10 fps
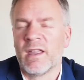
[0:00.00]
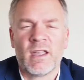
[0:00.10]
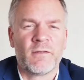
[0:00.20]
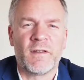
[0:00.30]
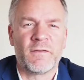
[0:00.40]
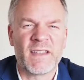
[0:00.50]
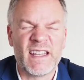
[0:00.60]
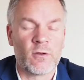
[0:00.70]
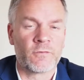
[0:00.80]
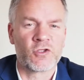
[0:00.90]

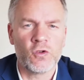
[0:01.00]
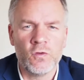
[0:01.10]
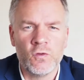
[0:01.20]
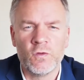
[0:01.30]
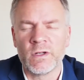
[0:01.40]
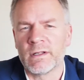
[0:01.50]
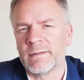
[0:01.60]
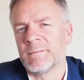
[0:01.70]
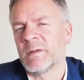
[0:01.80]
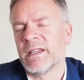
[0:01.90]
15th of
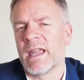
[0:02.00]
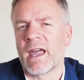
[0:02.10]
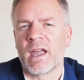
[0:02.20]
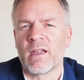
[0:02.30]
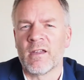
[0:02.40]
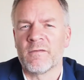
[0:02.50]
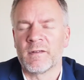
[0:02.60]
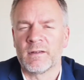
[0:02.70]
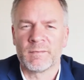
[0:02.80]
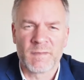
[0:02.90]
June, we
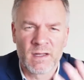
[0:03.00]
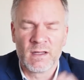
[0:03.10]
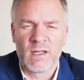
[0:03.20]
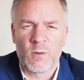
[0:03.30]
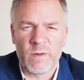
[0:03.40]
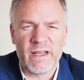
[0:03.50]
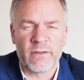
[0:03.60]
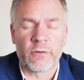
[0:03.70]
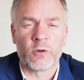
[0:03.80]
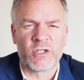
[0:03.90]

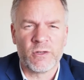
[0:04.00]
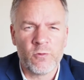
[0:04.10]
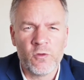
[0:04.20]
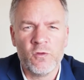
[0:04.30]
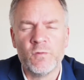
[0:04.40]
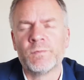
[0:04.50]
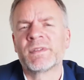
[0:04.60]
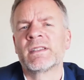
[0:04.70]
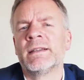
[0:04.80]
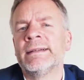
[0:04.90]
need 30
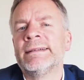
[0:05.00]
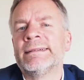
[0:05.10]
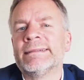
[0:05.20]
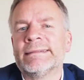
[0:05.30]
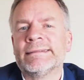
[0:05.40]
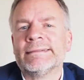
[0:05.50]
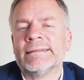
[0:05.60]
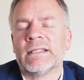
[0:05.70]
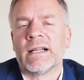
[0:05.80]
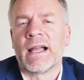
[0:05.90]
rooms.
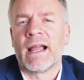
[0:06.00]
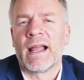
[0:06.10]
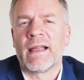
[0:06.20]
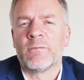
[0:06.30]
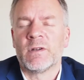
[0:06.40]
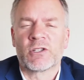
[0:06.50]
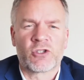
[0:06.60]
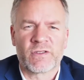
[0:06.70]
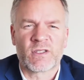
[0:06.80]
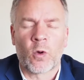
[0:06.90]
And we are
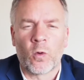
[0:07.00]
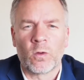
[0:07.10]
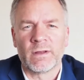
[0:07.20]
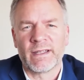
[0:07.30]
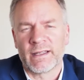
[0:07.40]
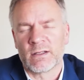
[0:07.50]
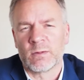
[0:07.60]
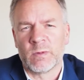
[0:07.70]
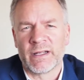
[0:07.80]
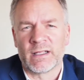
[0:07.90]
just told
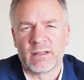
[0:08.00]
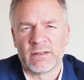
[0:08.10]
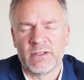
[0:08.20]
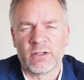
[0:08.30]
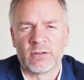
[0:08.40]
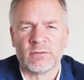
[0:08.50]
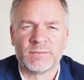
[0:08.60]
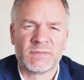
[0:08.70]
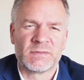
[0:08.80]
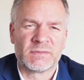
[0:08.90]
that,
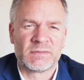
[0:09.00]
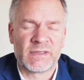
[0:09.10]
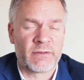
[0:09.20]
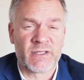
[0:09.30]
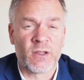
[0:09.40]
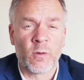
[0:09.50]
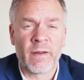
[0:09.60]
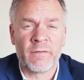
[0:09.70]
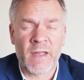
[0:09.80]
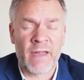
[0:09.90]
there is no
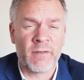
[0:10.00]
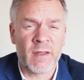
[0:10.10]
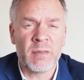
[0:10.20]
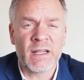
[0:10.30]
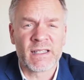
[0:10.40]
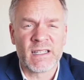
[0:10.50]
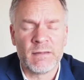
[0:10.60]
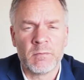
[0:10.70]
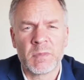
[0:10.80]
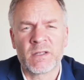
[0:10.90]

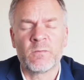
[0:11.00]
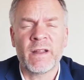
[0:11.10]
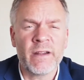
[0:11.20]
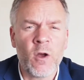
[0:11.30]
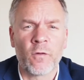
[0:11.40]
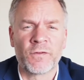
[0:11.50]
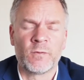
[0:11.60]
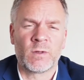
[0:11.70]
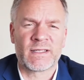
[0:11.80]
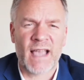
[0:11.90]
availability. But very often
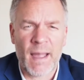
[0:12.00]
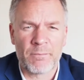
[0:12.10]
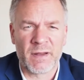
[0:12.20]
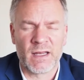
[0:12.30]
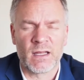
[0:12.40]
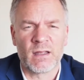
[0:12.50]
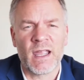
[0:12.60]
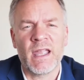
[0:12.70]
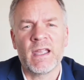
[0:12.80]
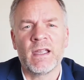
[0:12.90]
what's happening
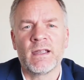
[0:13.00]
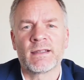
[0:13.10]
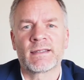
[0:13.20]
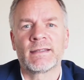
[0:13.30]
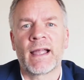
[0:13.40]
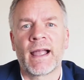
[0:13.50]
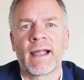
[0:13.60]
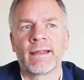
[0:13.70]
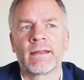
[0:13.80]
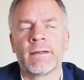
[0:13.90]
is
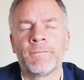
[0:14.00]
that